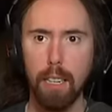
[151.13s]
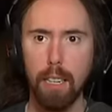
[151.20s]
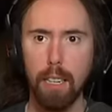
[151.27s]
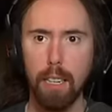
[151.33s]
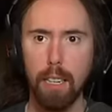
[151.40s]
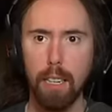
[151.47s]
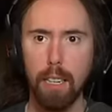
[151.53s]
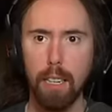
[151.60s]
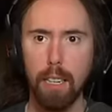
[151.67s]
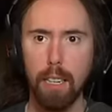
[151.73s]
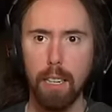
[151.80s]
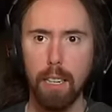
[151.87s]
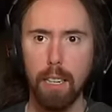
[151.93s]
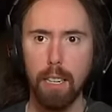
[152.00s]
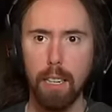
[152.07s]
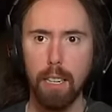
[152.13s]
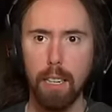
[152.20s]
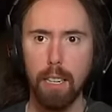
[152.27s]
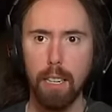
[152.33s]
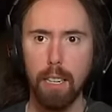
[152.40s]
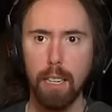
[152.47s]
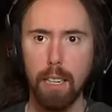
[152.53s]

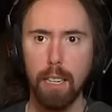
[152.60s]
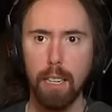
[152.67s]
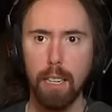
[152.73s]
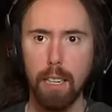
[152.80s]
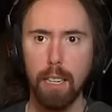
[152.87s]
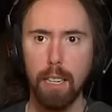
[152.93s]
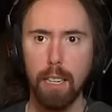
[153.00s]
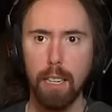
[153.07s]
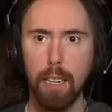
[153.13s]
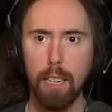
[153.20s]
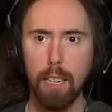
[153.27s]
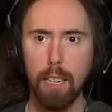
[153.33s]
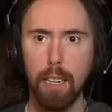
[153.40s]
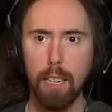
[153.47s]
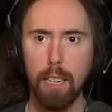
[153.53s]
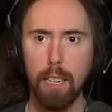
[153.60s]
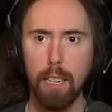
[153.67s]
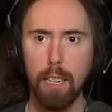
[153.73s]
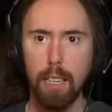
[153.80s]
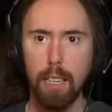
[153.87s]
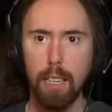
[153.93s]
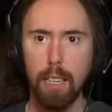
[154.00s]

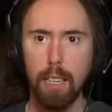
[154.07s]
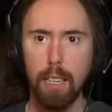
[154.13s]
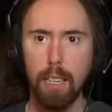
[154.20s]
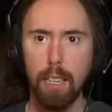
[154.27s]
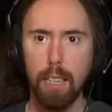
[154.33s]
[no speech]